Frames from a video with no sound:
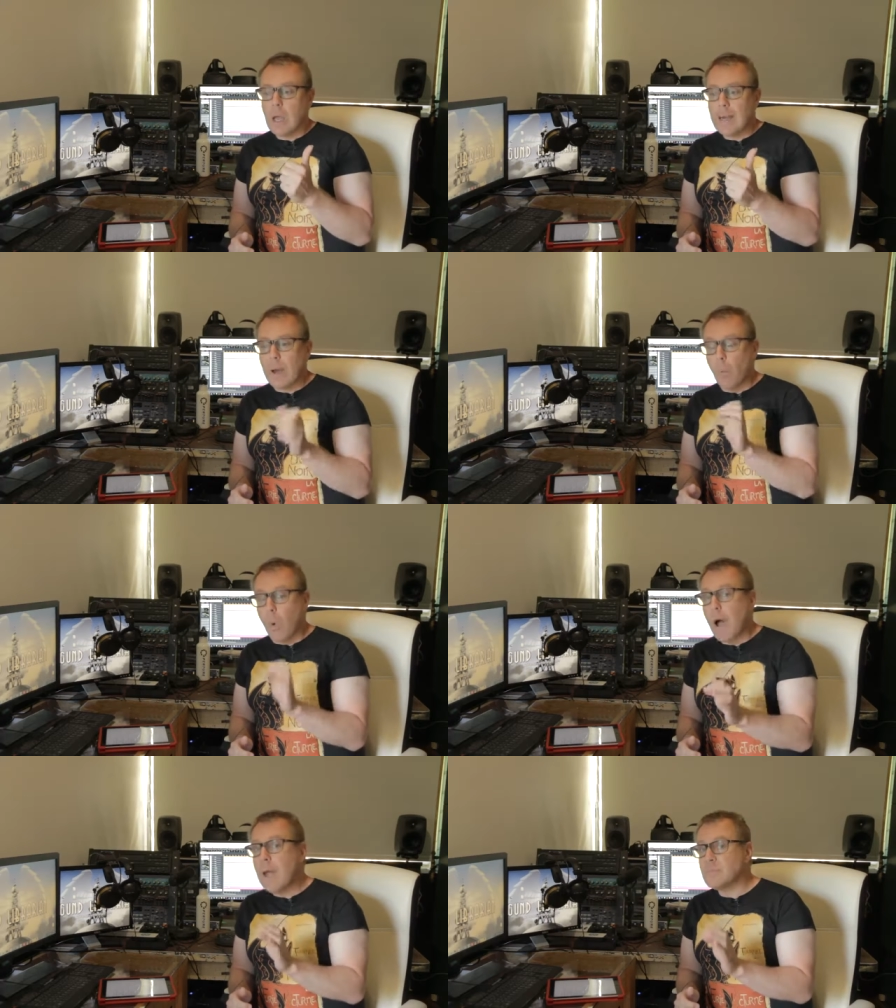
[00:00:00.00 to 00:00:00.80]
Now,
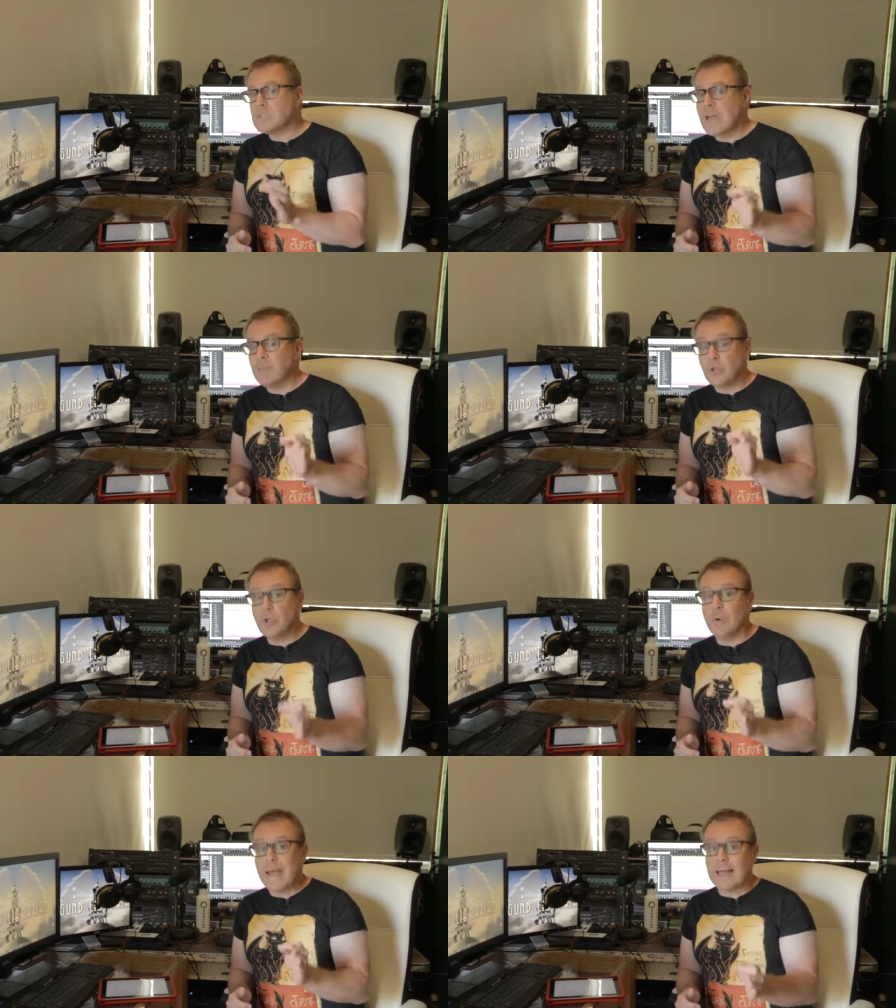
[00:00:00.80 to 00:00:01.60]
why I'm saying the
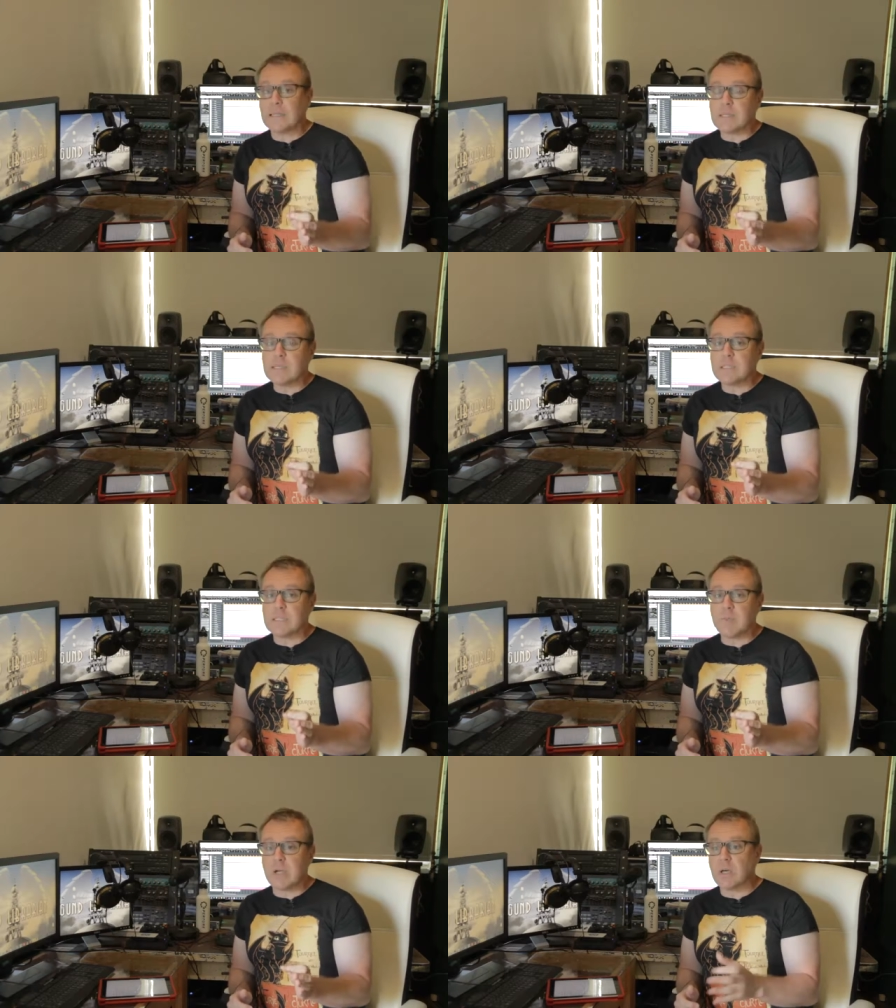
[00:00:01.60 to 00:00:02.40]
new realities
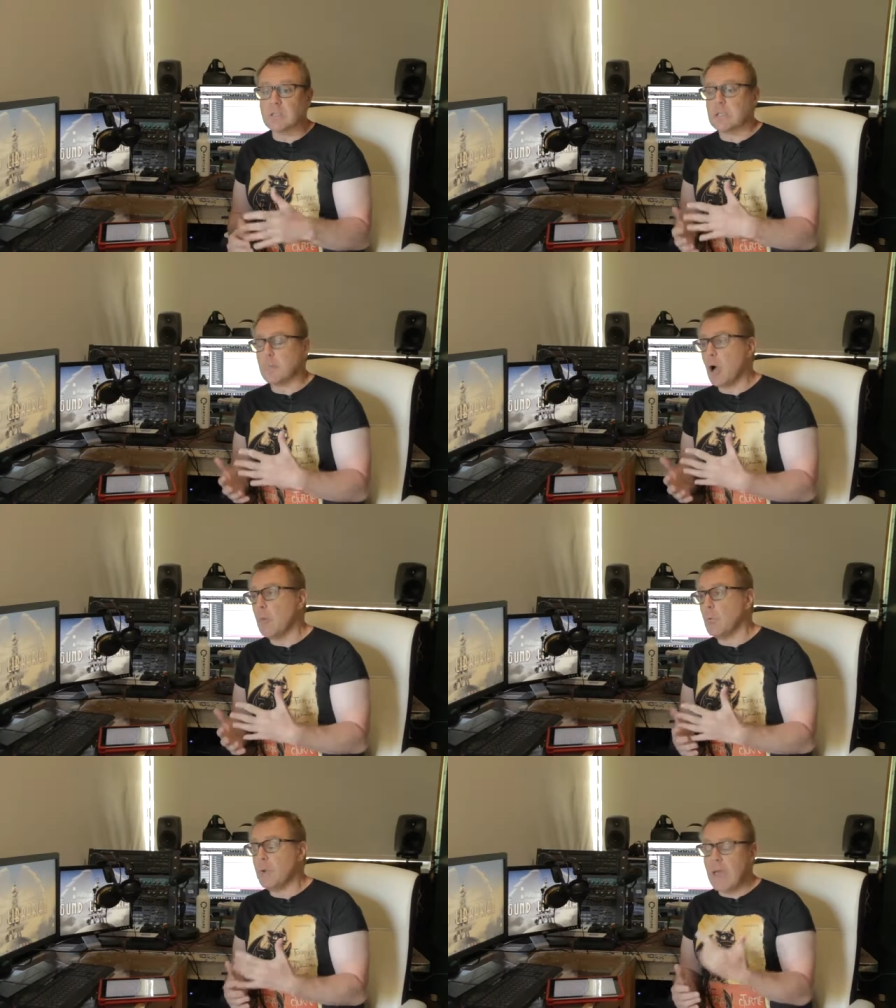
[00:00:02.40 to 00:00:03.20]
is because at the
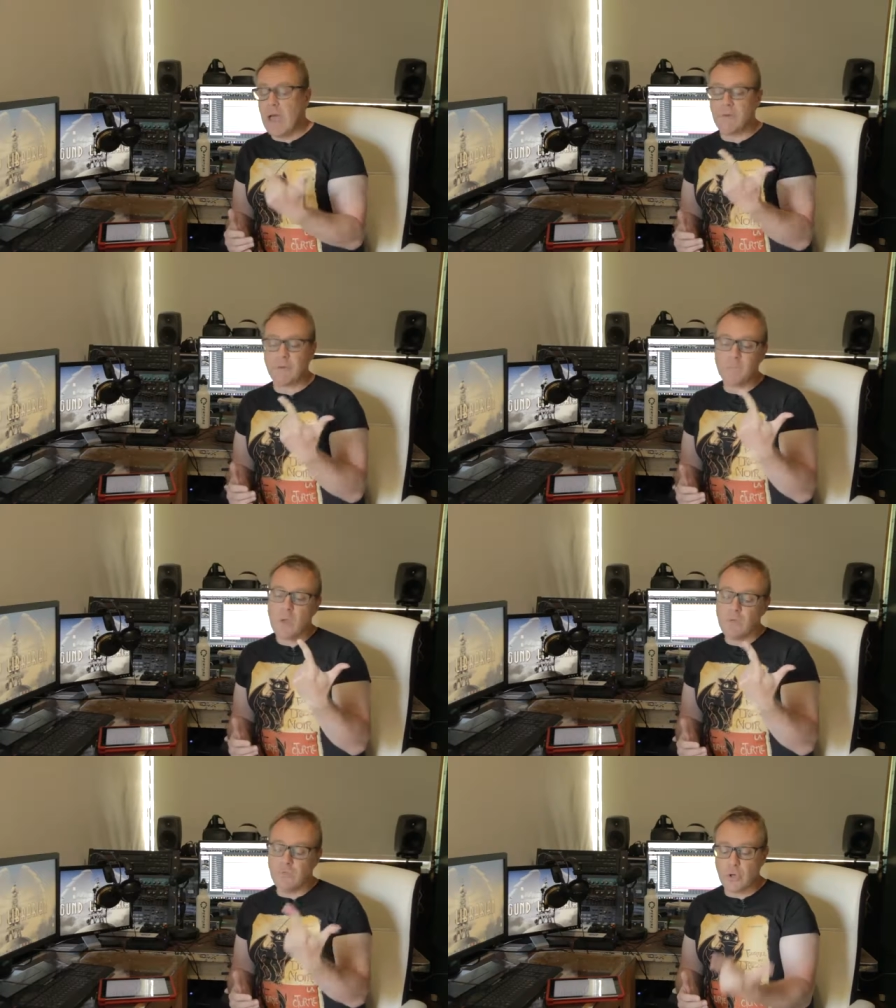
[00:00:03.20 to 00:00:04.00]
moment we have
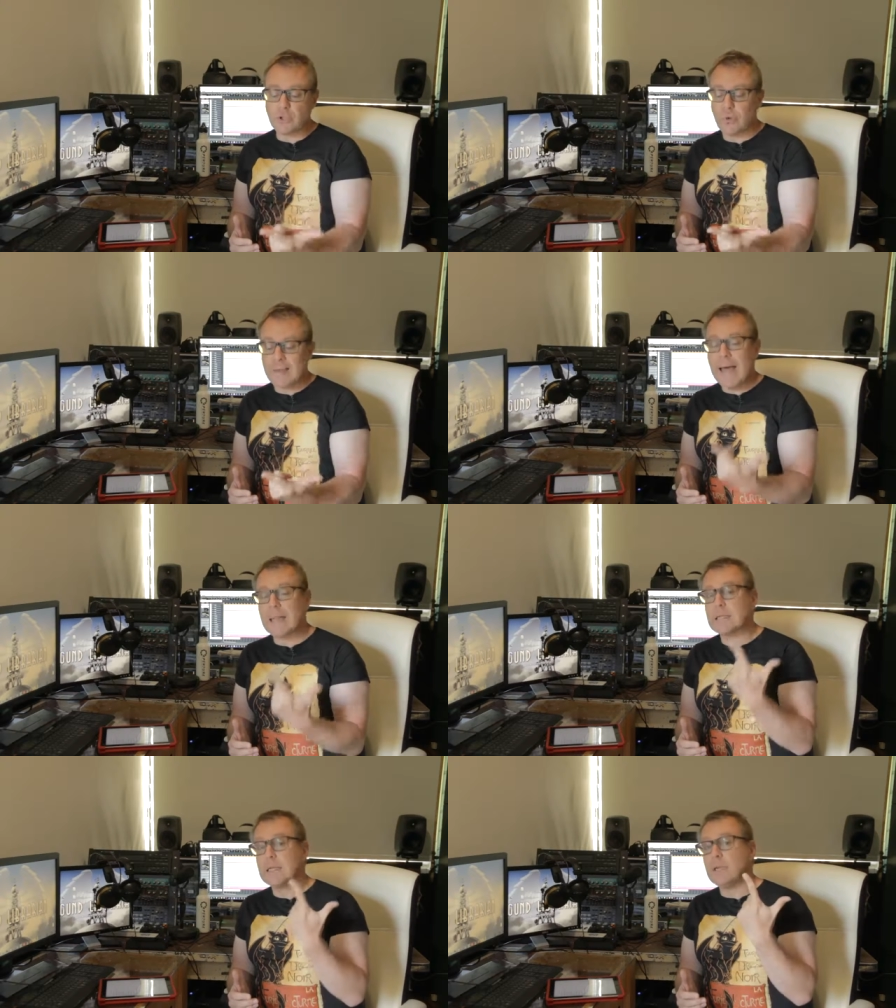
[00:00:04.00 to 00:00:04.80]
virtual
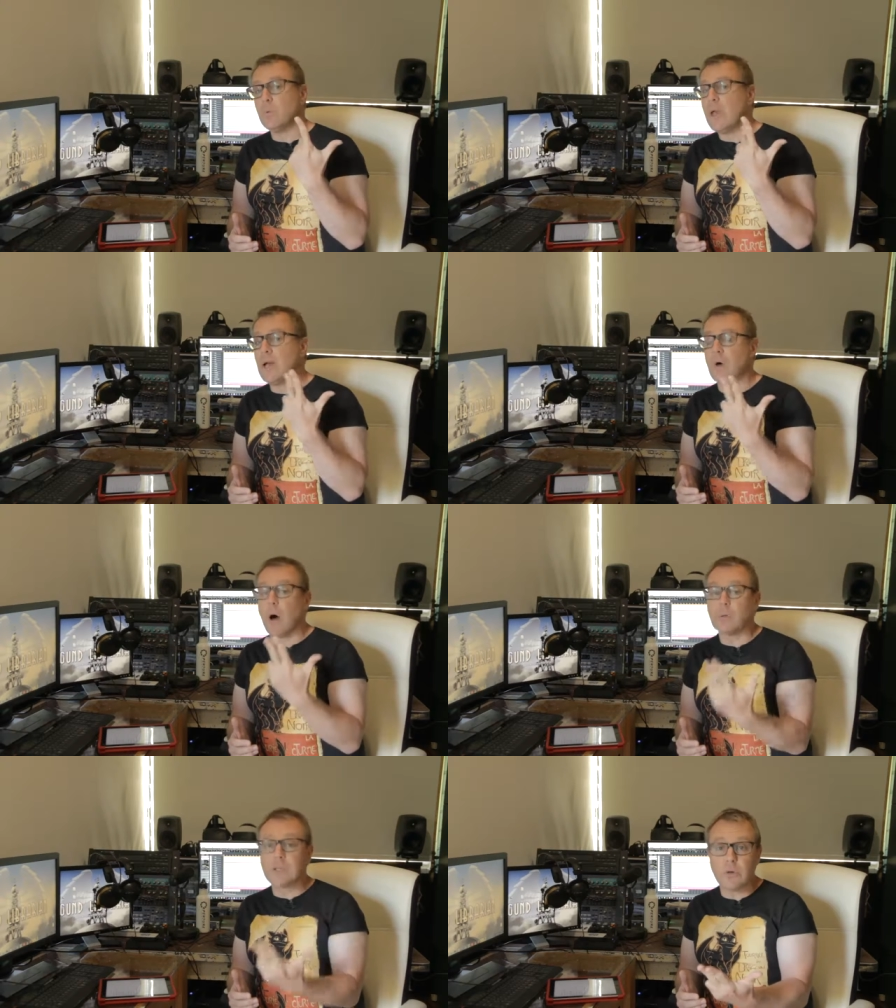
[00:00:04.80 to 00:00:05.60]
reality, we have
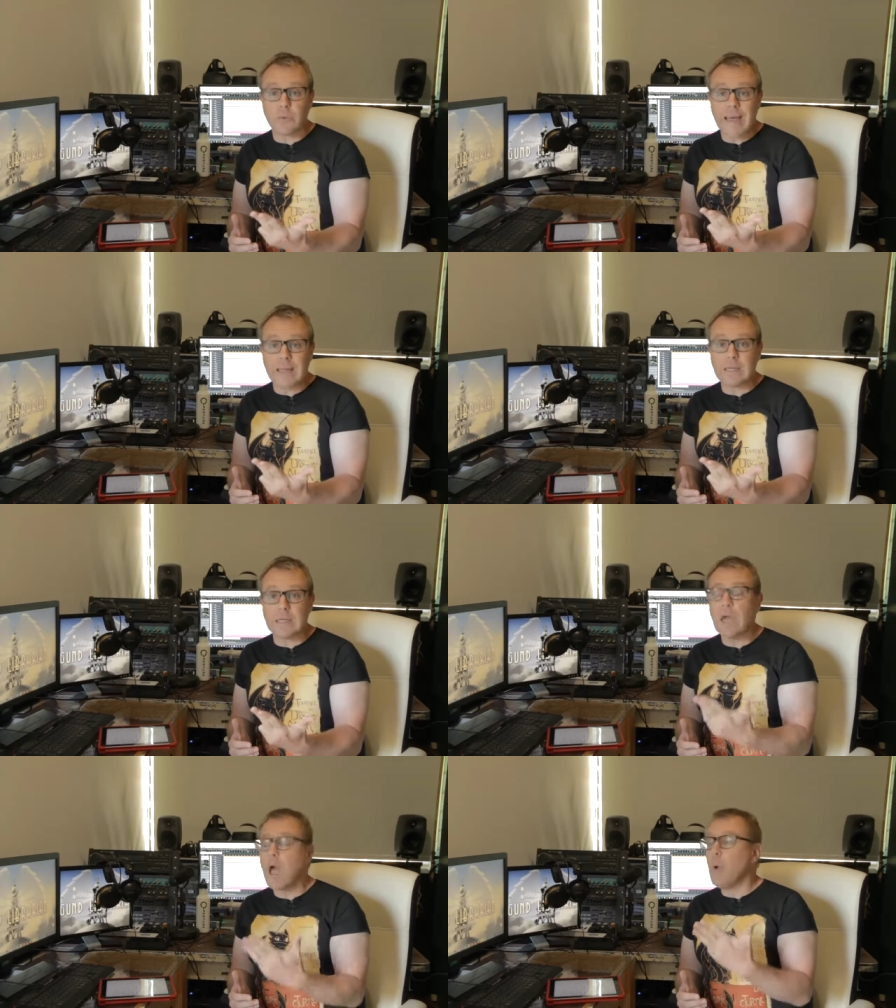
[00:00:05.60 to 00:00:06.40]
alternate
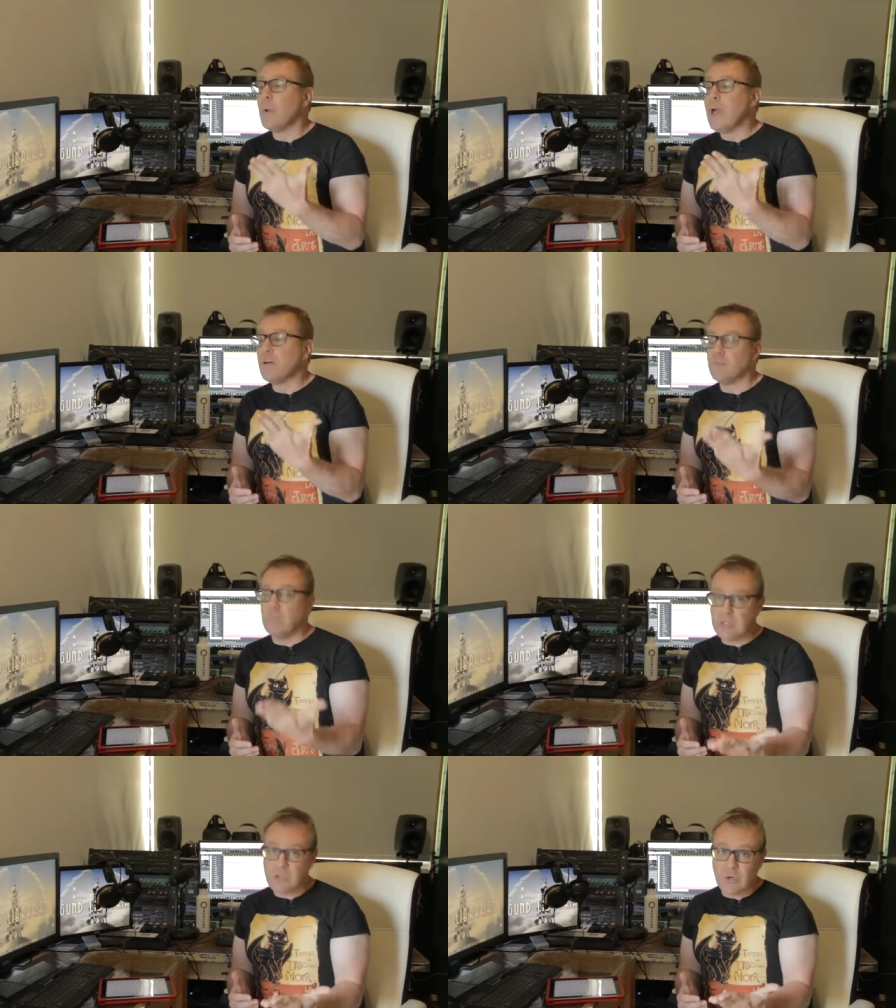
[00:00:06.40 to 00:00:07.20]
reality, we have
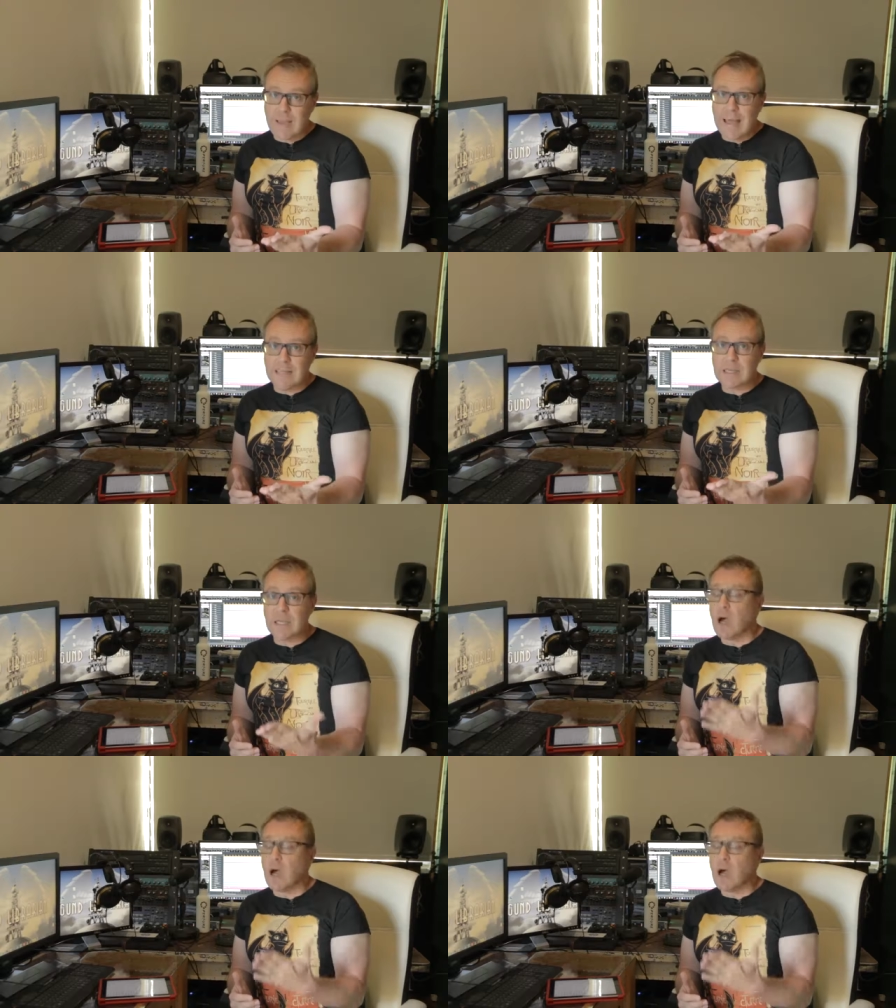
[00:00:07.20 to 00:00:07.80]
mixed reality.